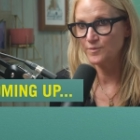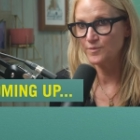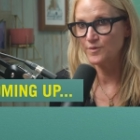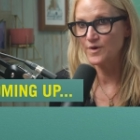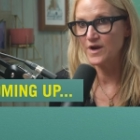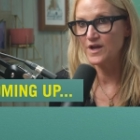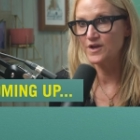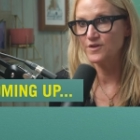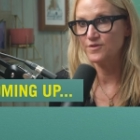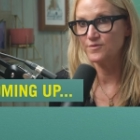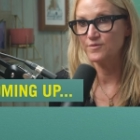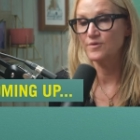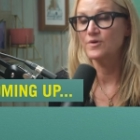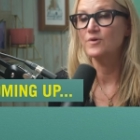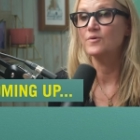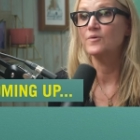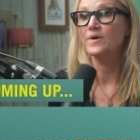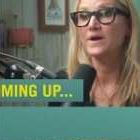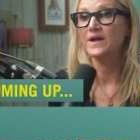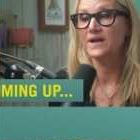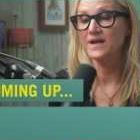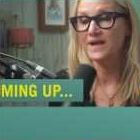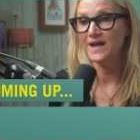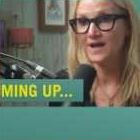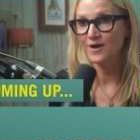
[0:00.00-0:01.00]
breakthrough
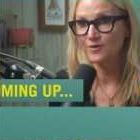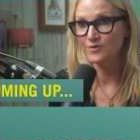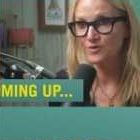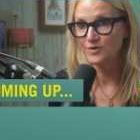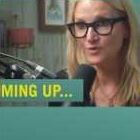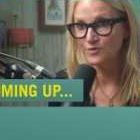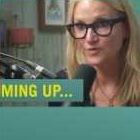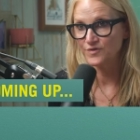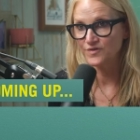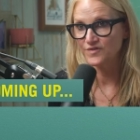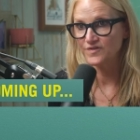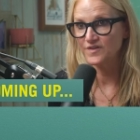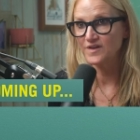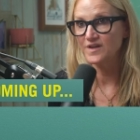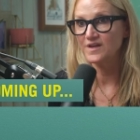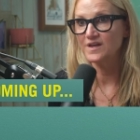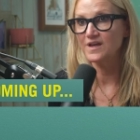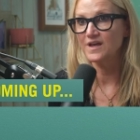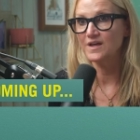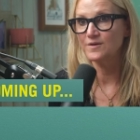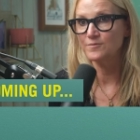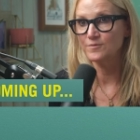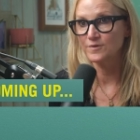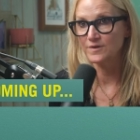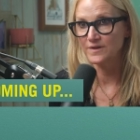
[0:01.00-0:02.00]
in how you
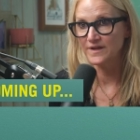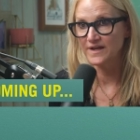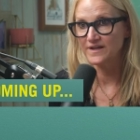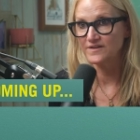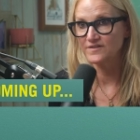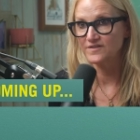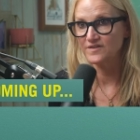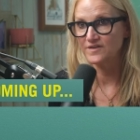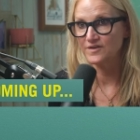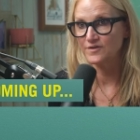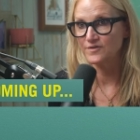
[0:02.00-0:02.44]
see and relate to